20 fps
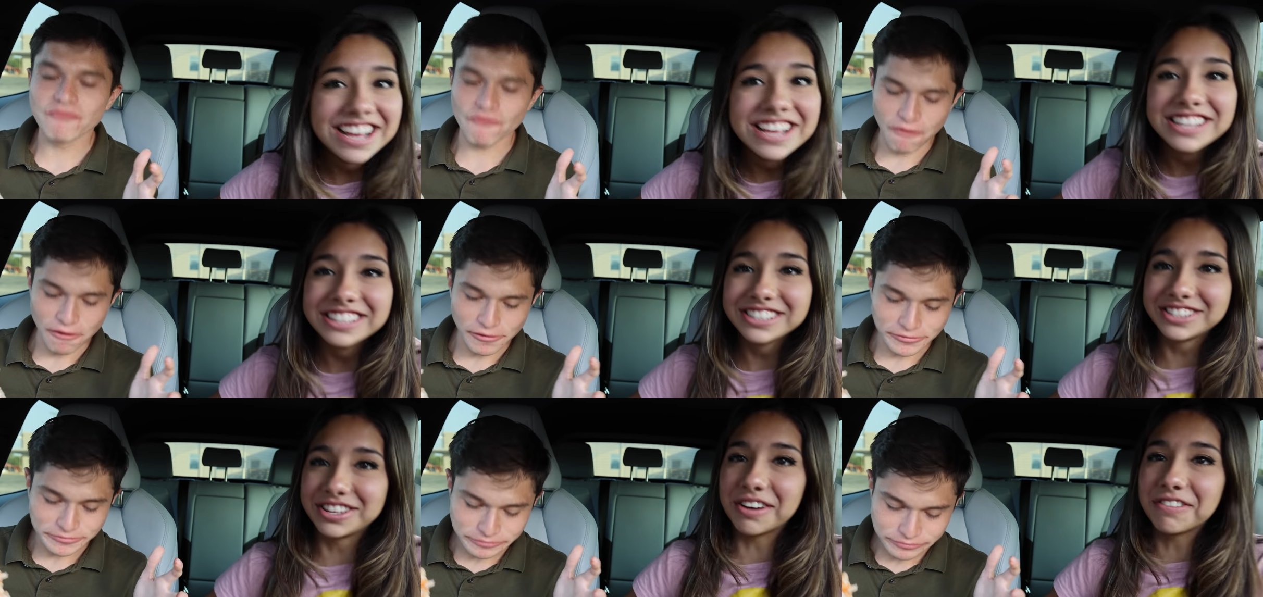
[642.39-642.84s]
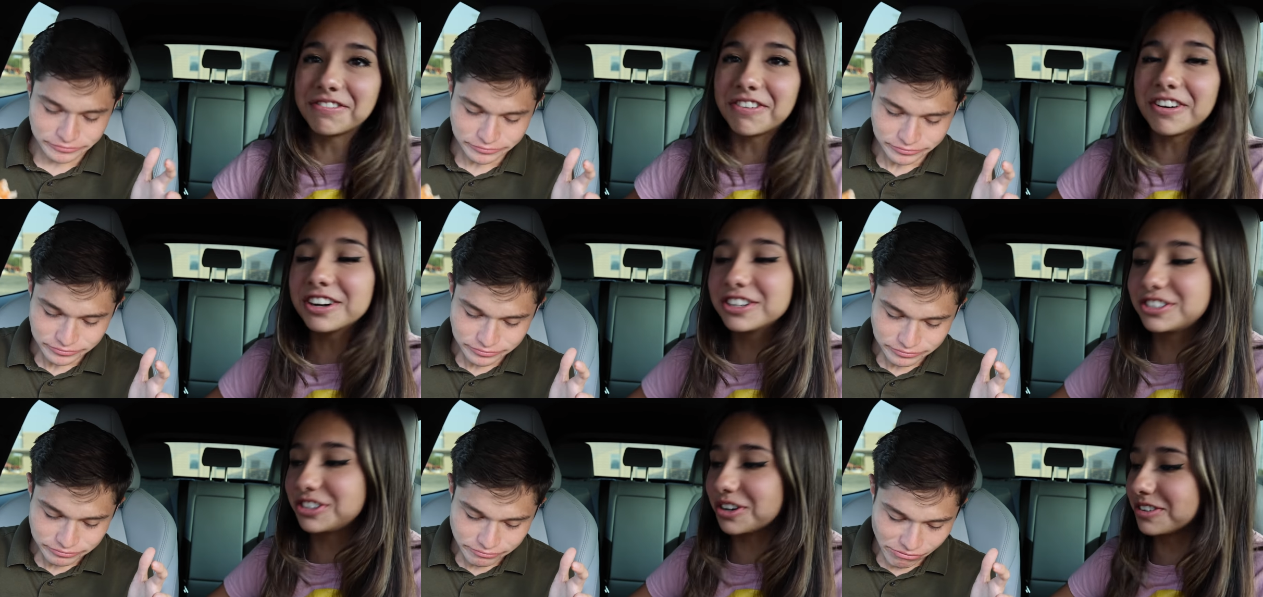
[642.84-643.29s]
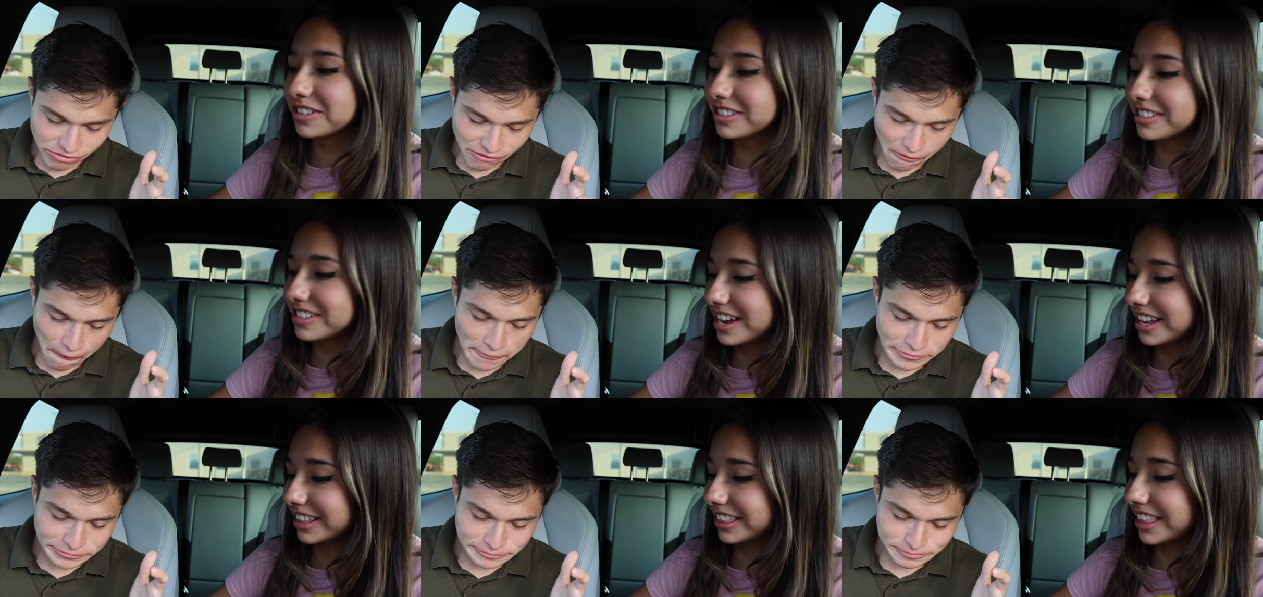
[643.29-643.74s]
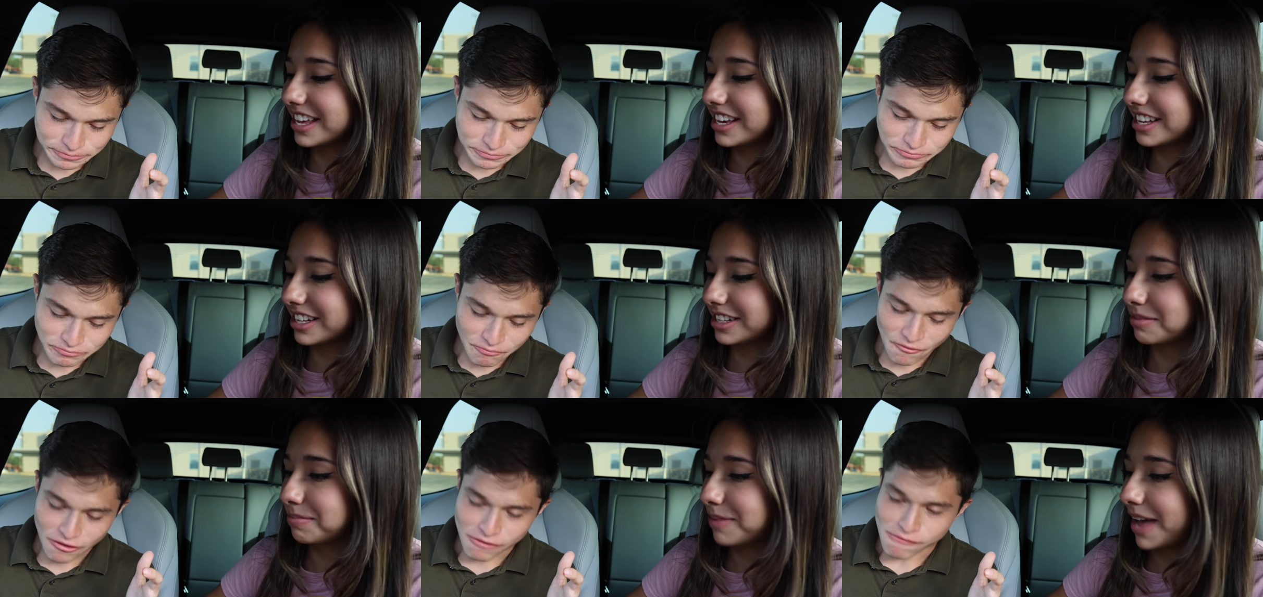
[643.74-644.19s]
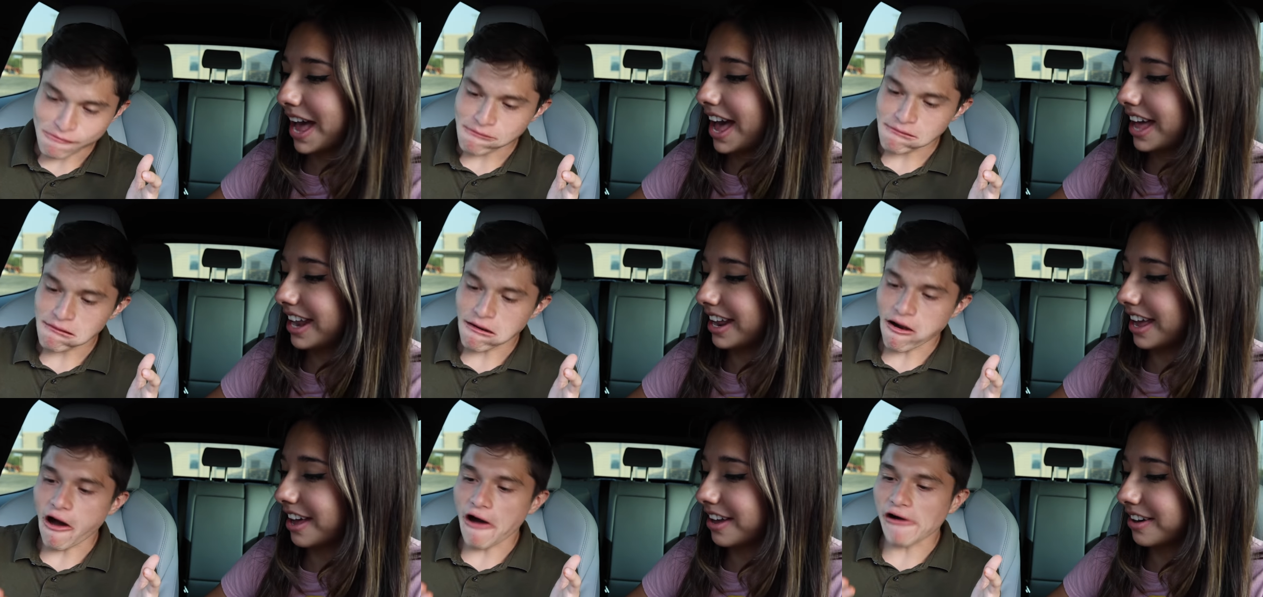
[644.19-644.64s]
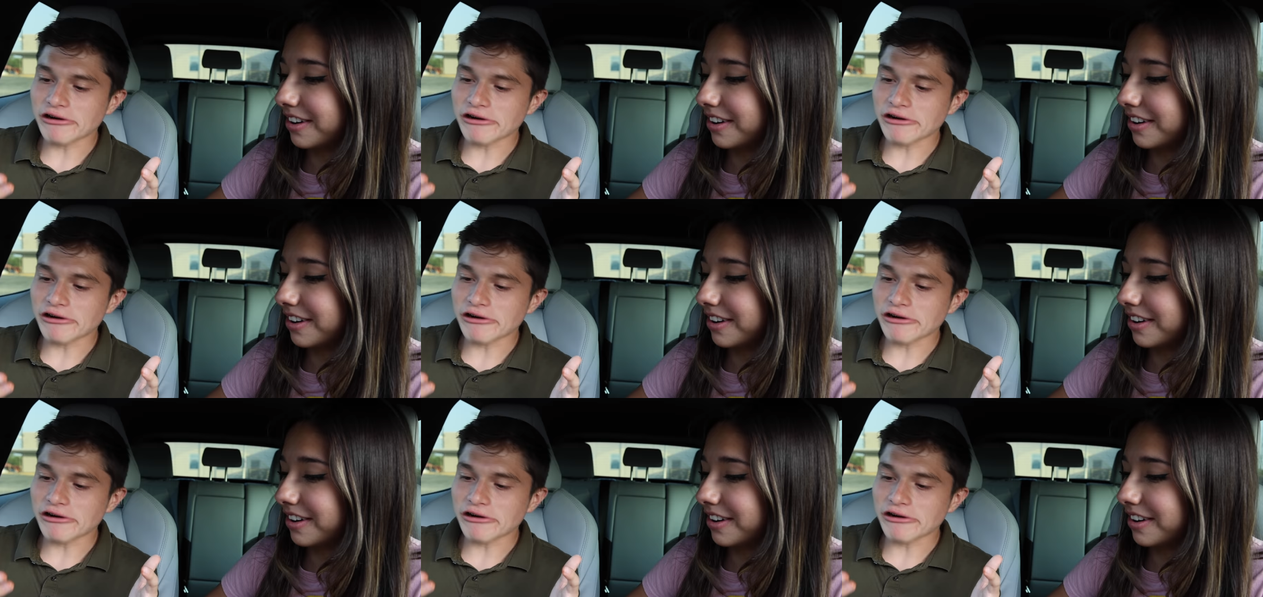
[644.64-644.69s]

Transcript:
Speaker 1: so far, Joe does not think it's bad at